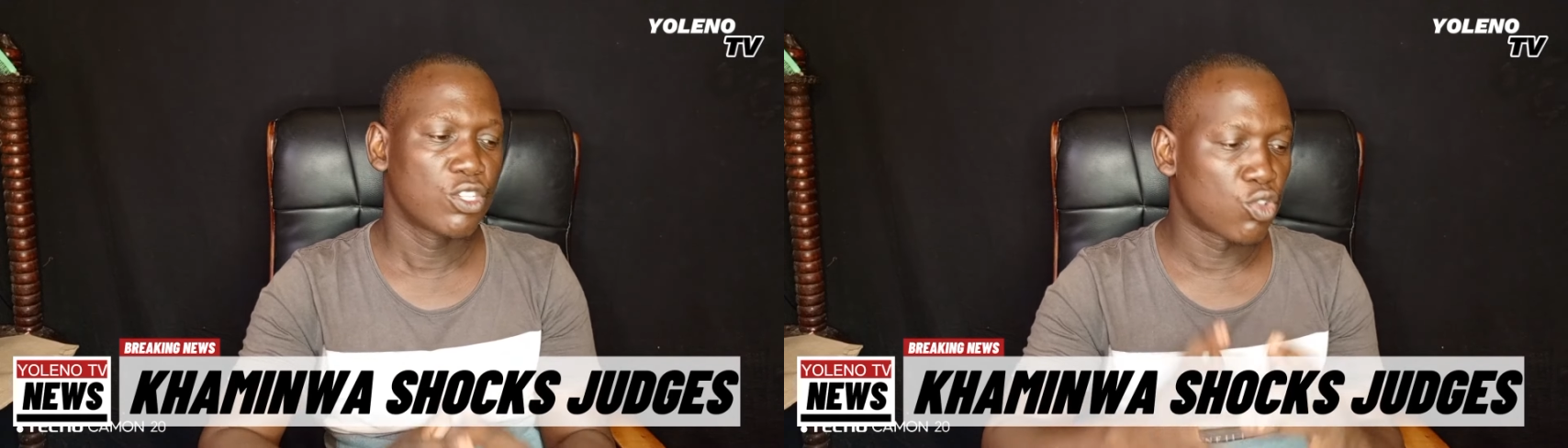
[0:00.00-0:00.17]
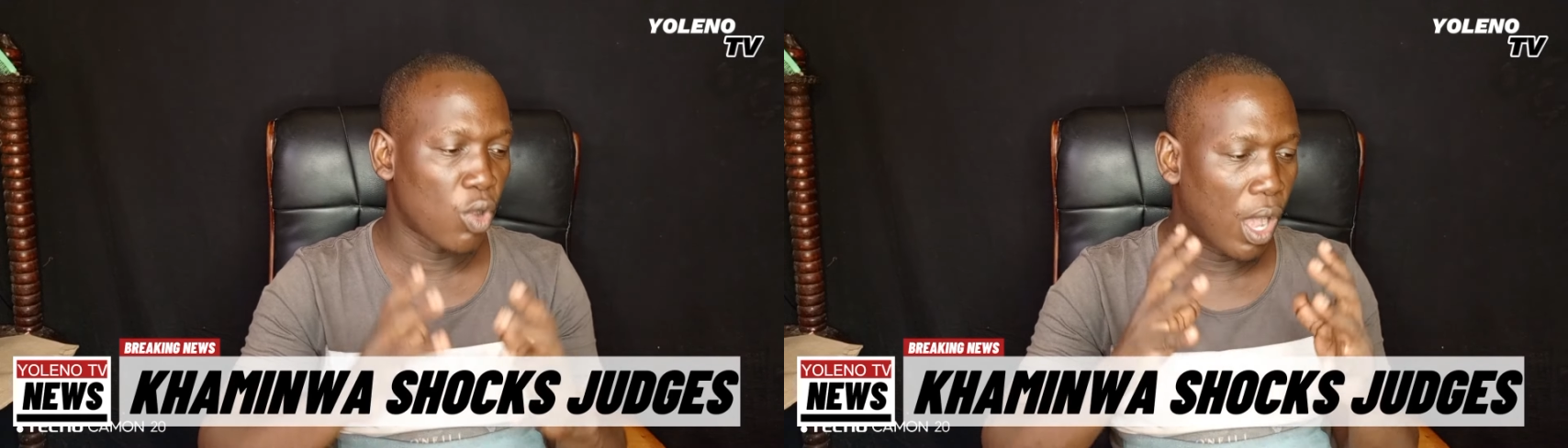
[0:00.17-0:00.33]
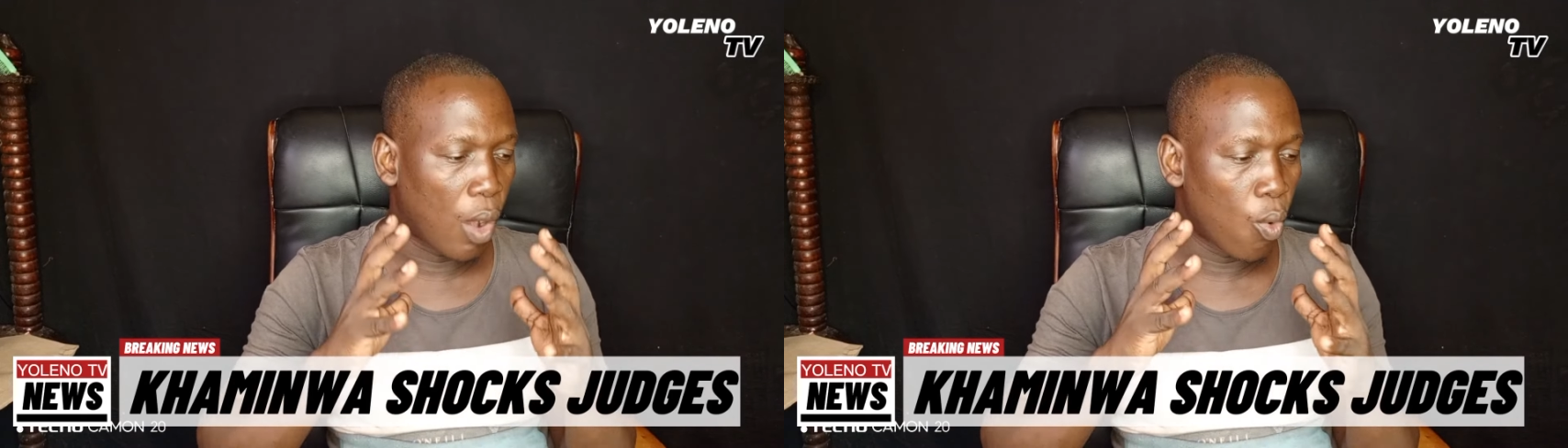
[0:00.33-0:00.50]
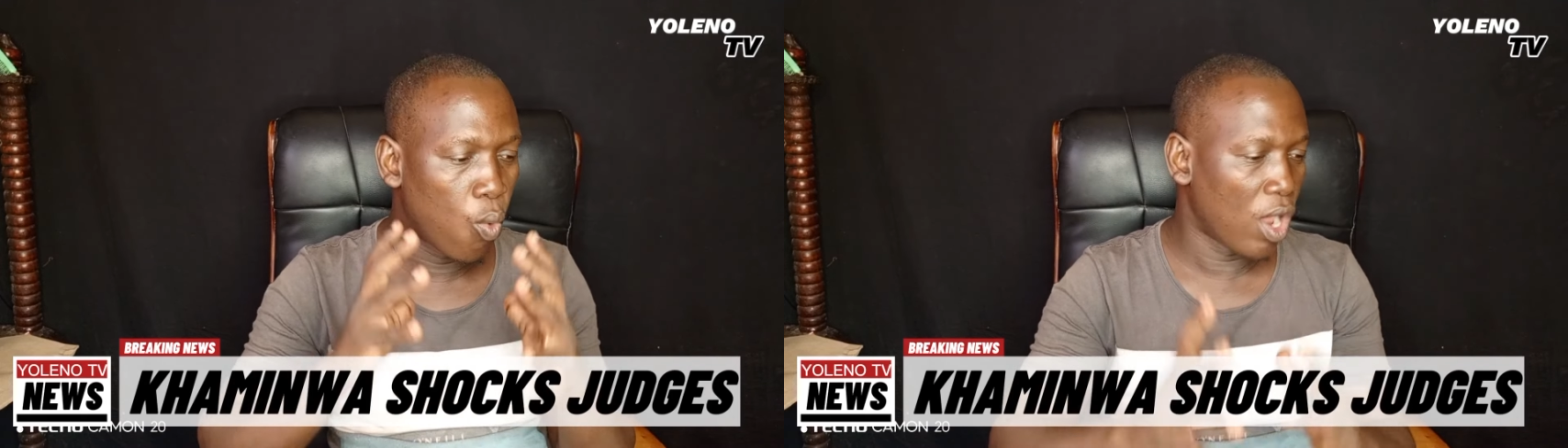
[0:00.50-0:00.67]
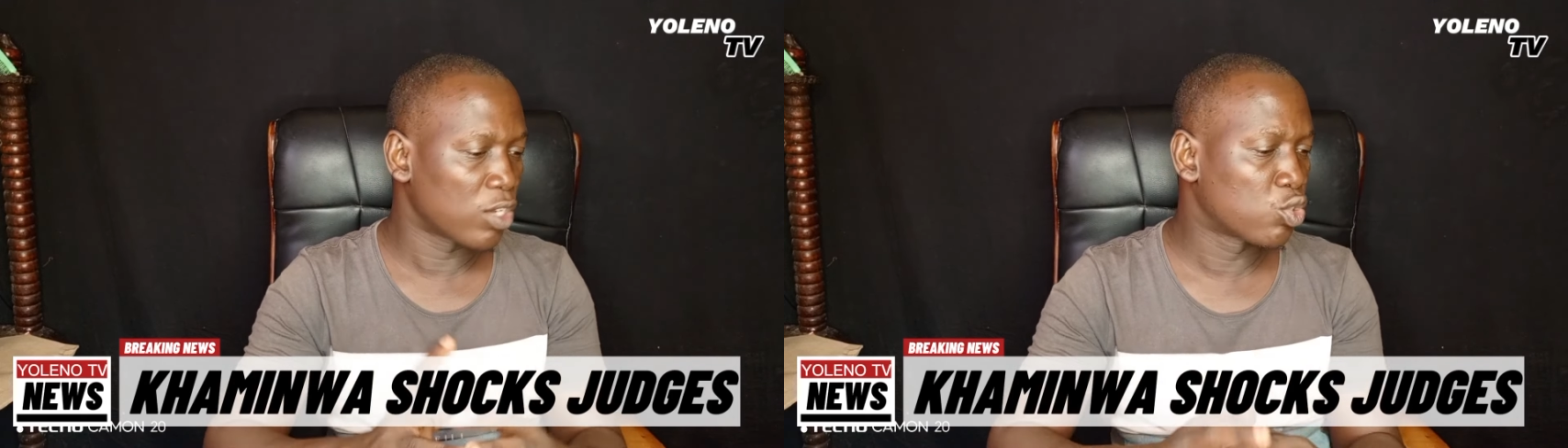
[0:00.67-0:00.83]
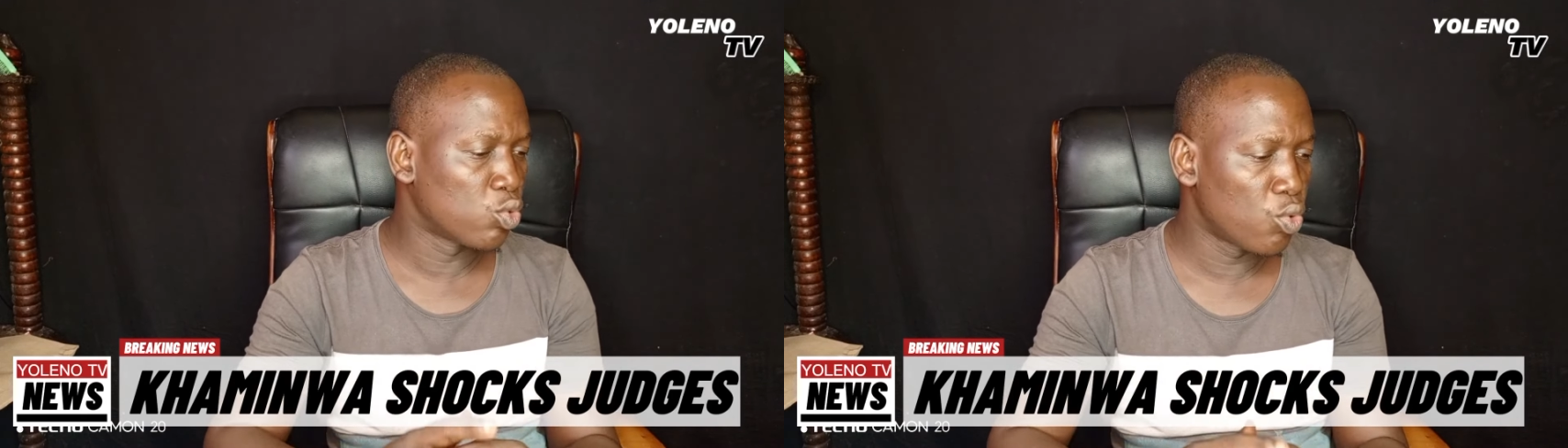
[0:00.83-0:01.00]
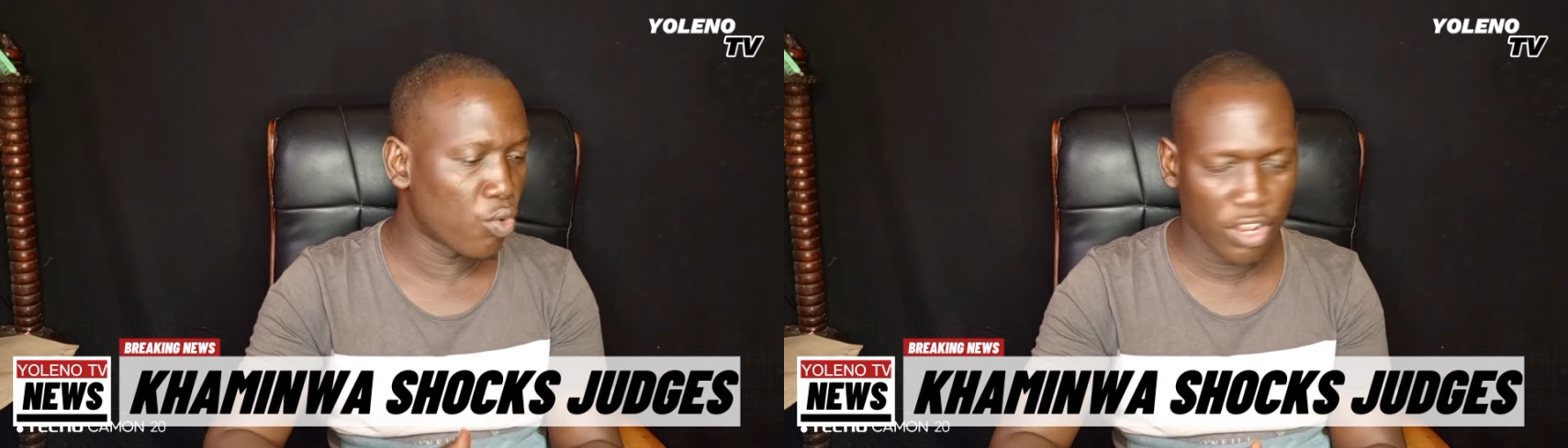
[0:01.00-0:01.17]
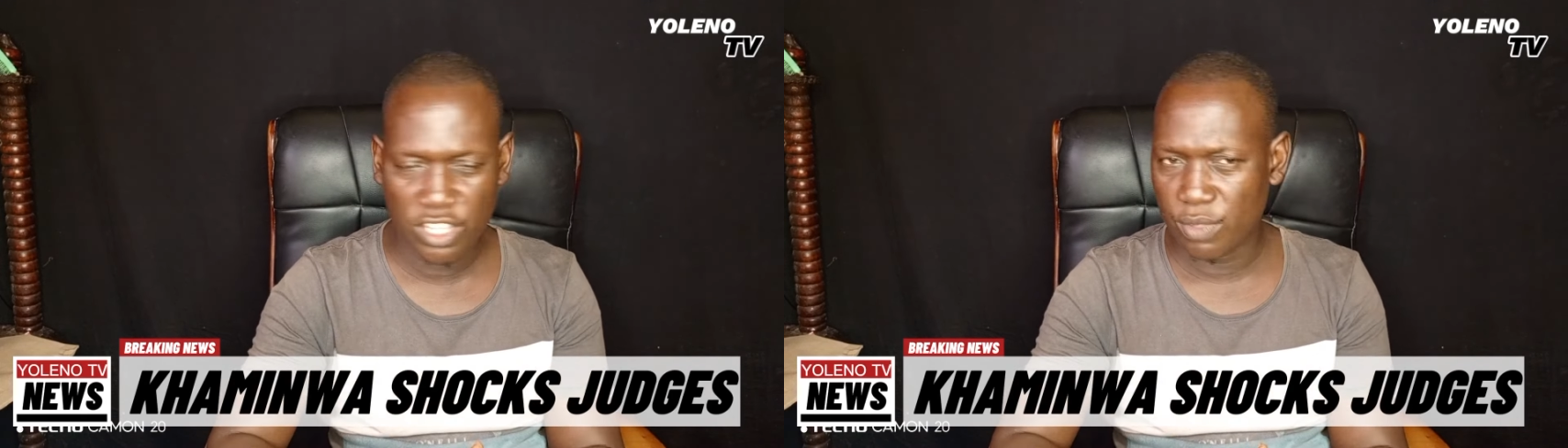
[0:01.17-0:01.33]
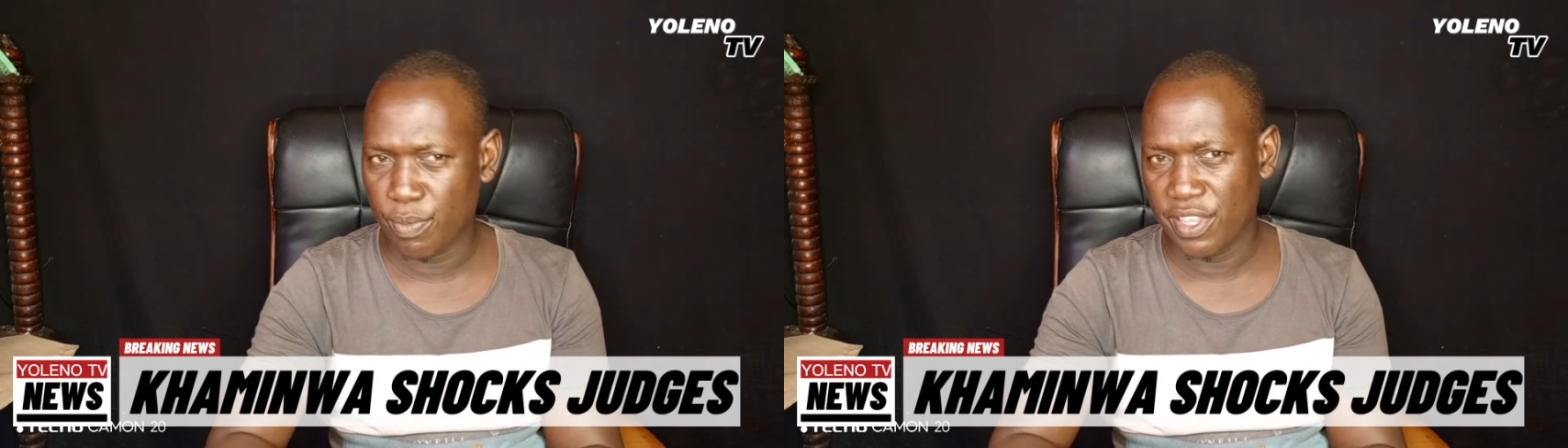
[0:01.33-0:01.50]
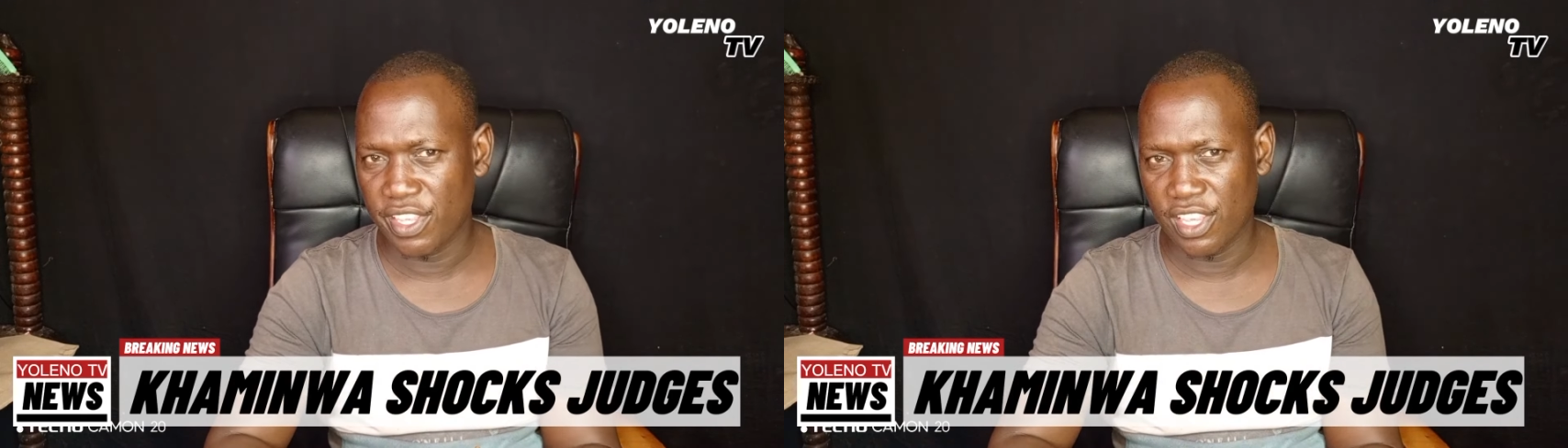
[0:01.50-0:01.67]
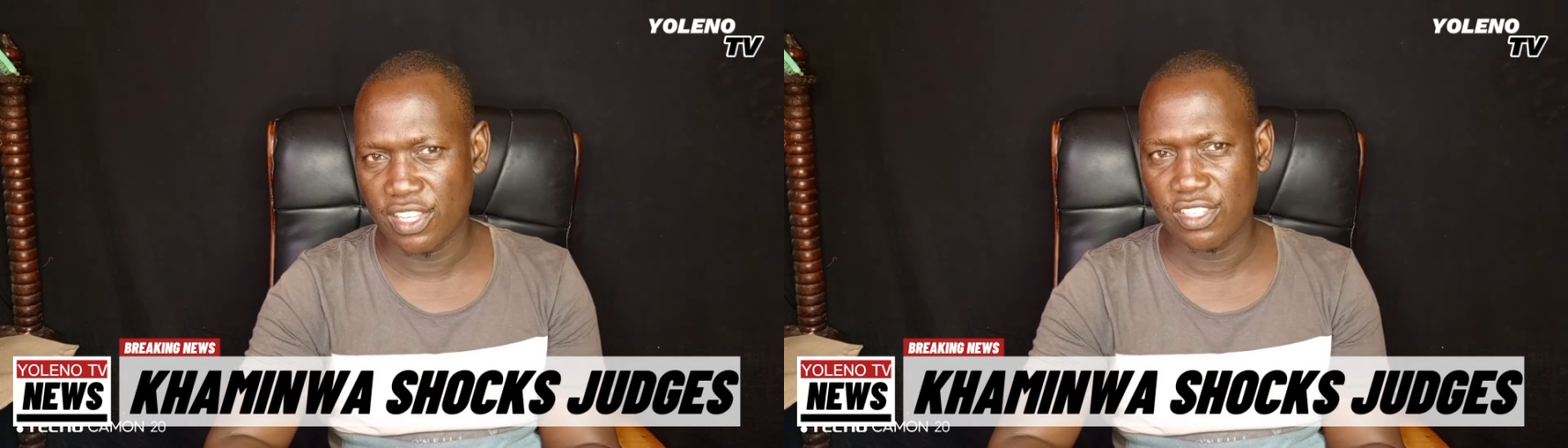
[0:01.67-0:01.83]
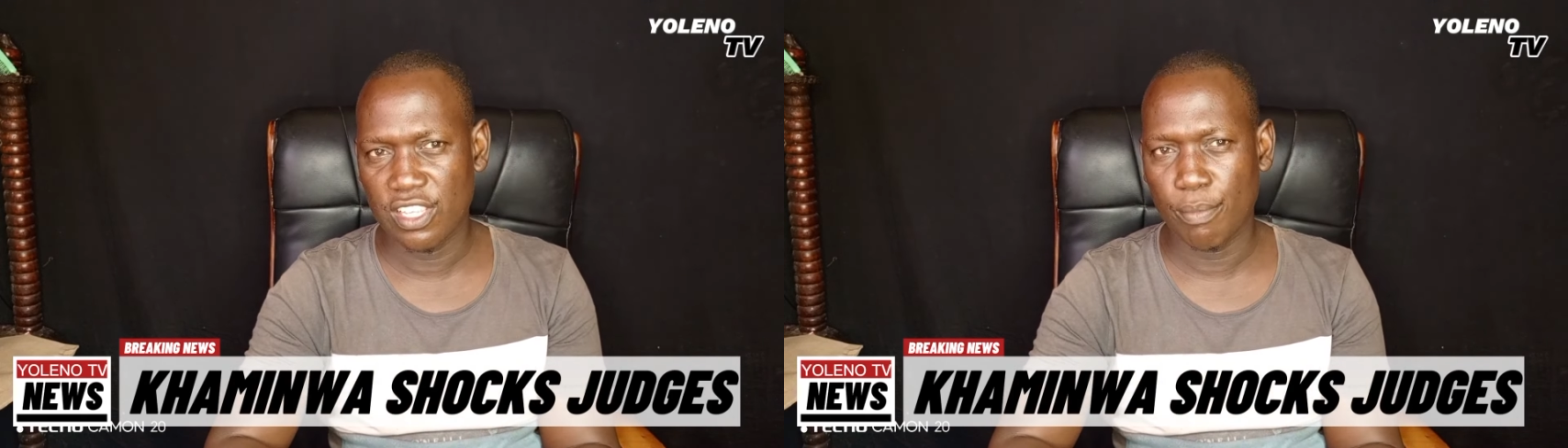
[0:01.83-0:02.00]
So I want to rest my
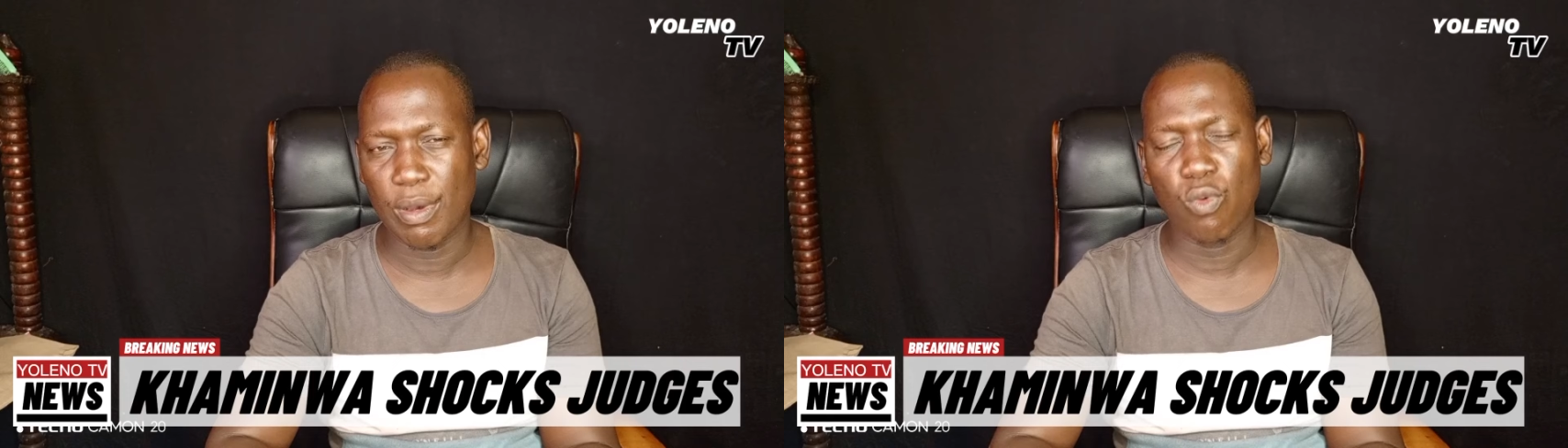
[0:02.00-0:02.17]
case there,